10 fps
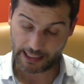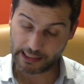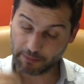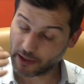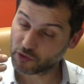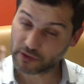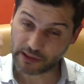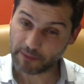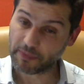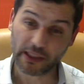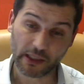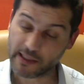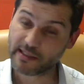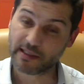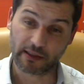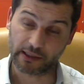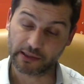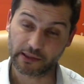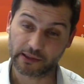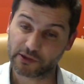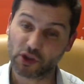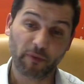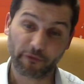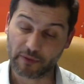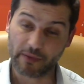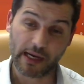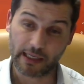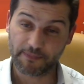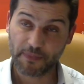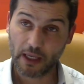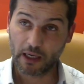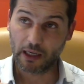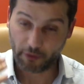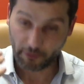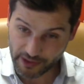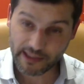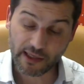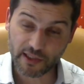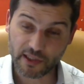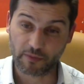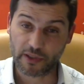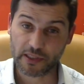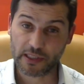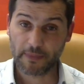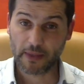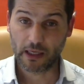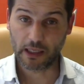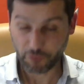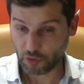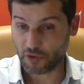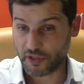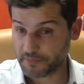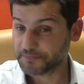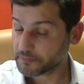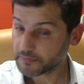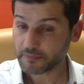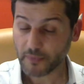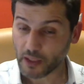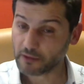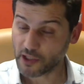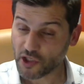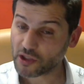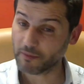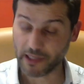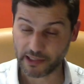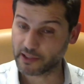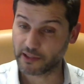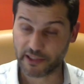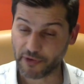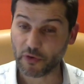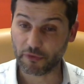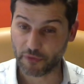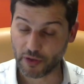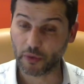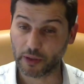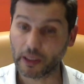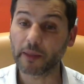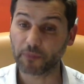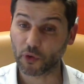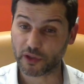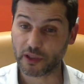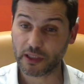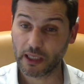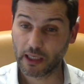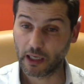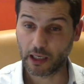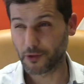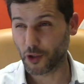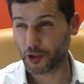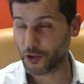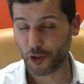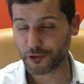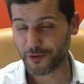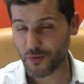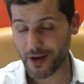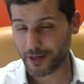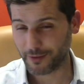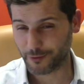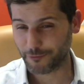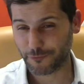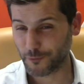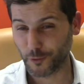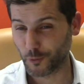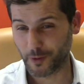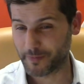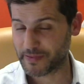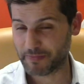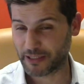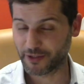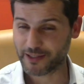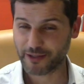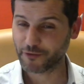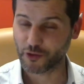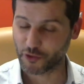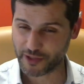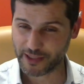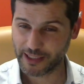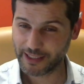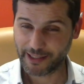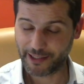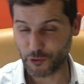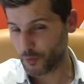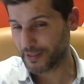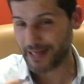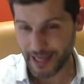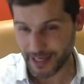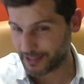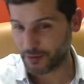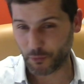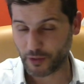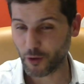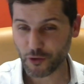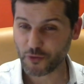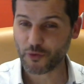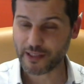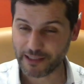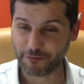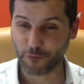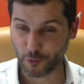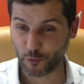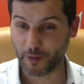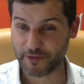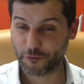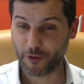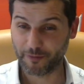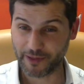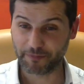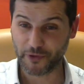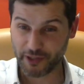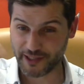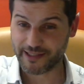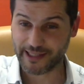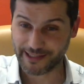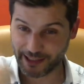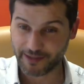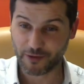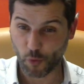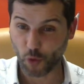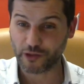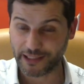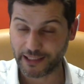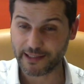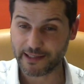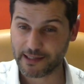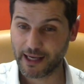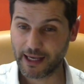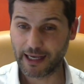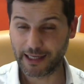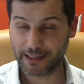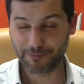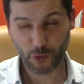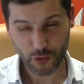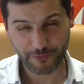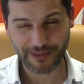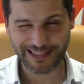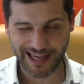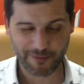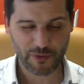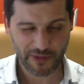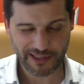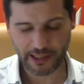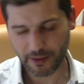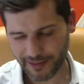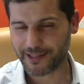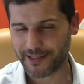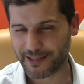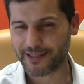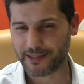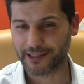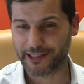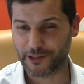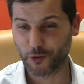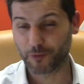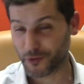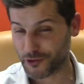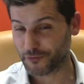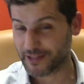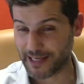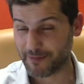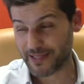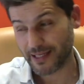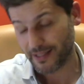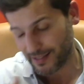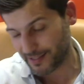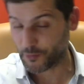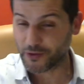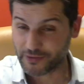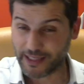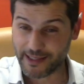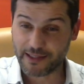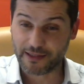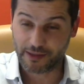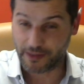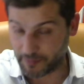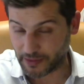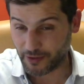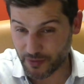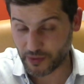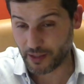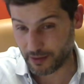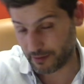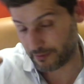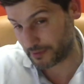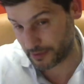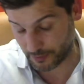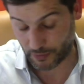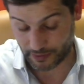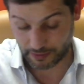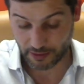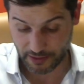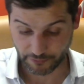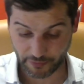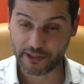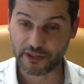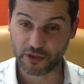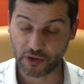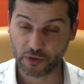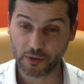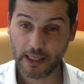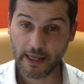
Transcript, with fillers: And about keeping us in, in top of the mind of these customers, of course, digital marketing is very, very important. Not, not the regular follow ups, because of course, you and I, we also receive follow ups from the persons that are quoting us. And most of the times we say, oh, it's in study, or most of the times we don't answer because we are with lots of things to do.